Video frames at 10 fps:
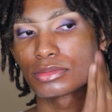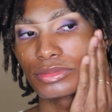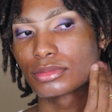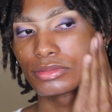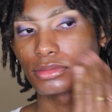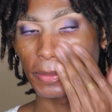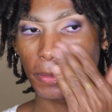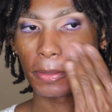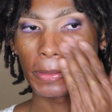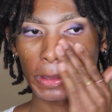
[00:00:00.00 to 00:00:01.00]
I believe
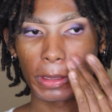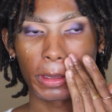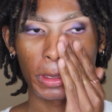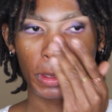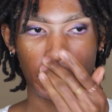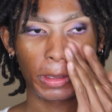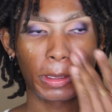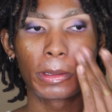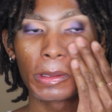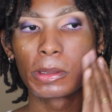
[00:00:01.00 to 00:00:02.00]
the only reason
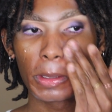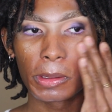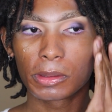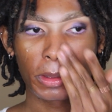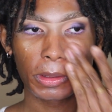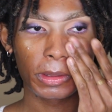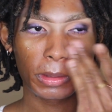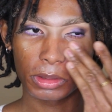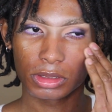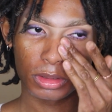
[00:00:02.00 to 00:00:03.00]
it got like kind of like
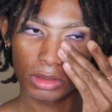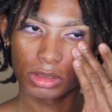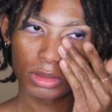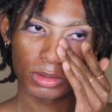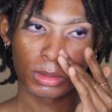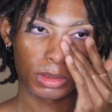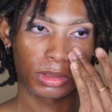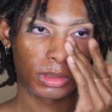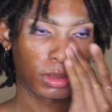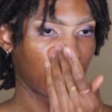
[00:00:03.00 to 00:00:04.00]
white
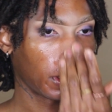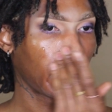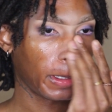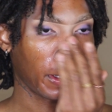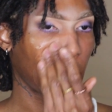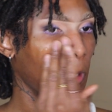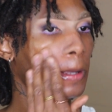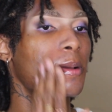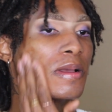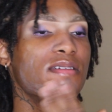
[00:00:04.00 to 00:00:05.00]

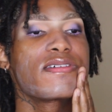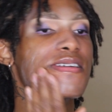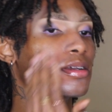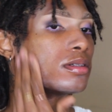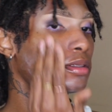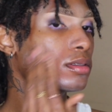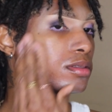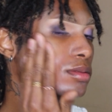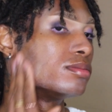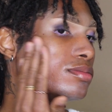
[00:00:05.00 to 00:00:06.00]
casty is
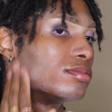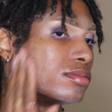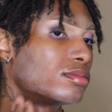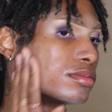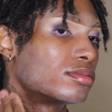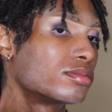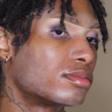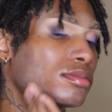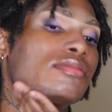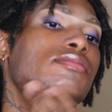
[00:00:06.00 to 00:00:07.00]
because I didn't let
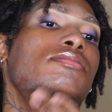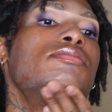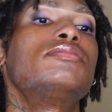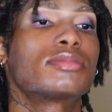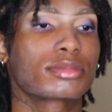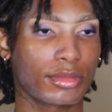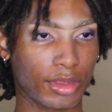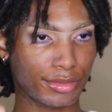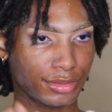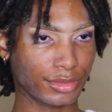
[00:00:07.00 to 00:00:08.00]
my moisturizer like
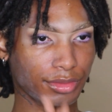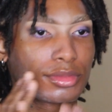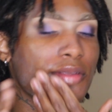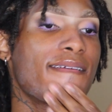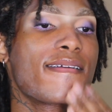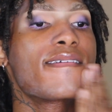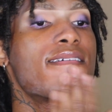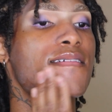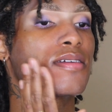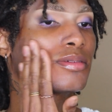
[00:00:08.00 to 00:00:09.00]
soak in all the way.
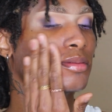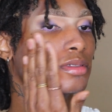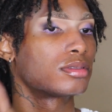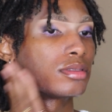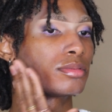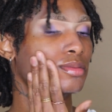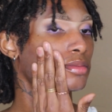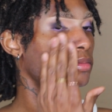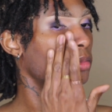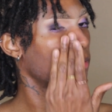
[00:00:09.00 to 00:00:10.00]
But as you can see, I
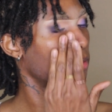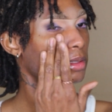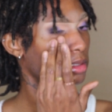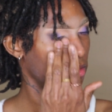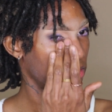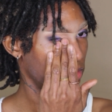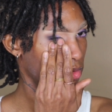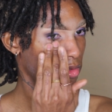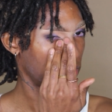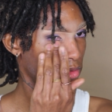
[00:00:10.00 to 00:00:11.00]
ended up just like patting
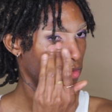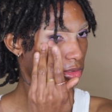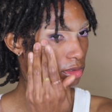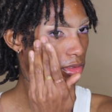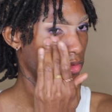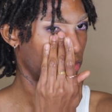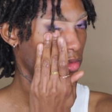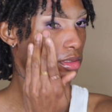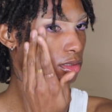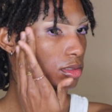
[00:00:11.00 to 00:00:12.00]
it in, and that got
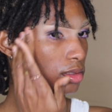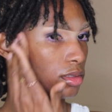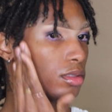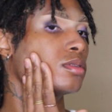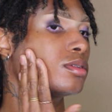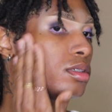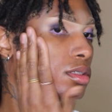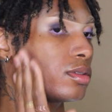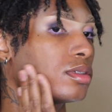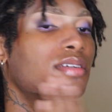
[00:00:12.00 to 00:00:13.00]
rid of like the cast.